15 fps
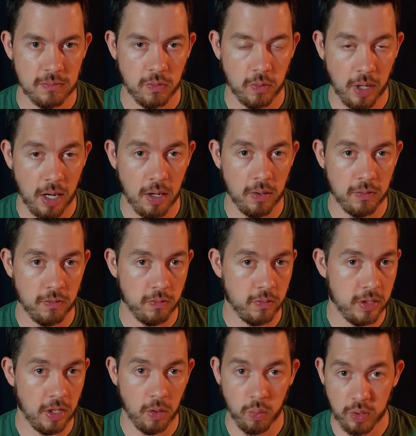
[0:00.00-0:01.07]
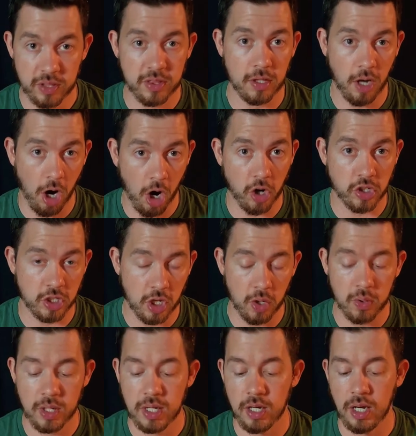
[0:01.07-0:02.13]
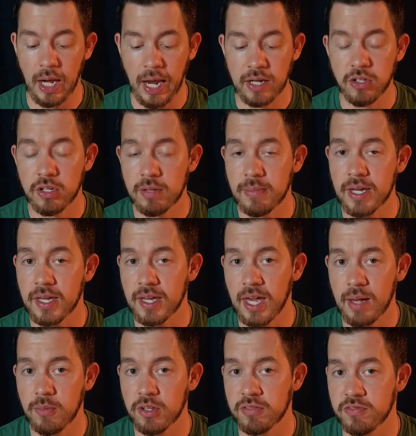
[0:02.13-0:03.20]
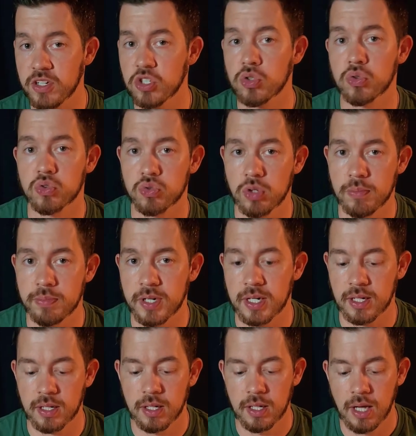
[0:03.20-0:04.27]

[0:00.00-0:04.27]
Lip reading: with hard coding, and you can make a game with visual scripting.